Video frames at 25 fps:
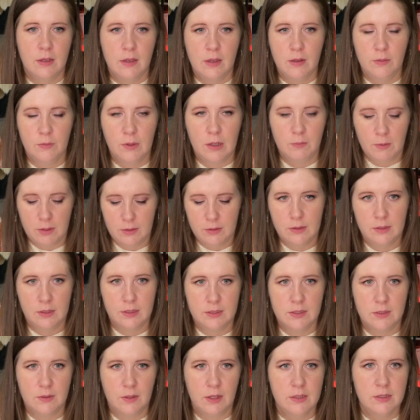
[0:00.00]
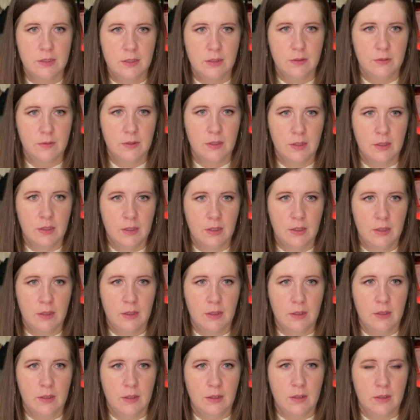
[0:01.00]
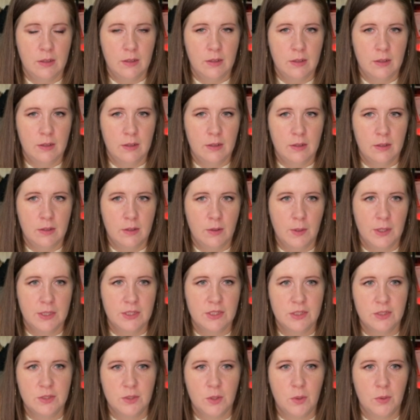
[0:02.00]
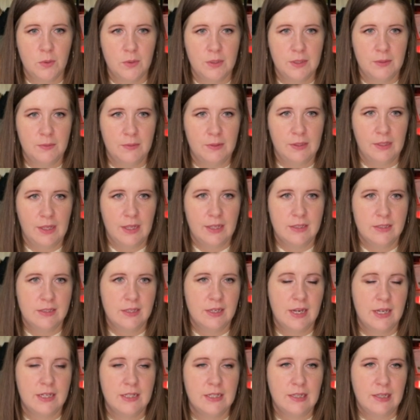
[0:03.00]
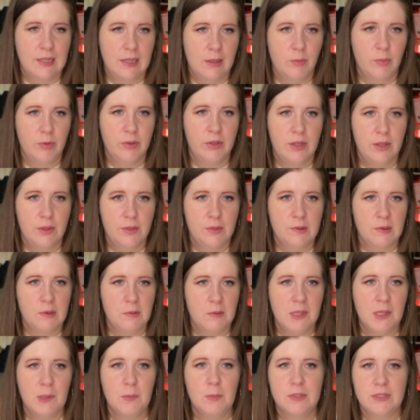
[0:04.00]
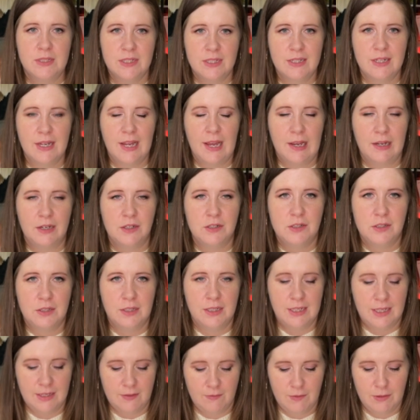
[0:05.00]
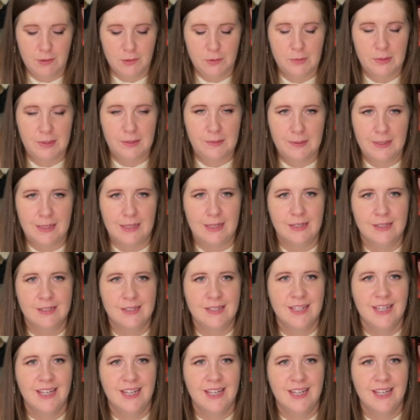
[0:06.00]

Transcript: Wrong one. Let's do undo. Oh, I just totally realized that I labeled it 3-week, but didn't actually give it 3 weeks.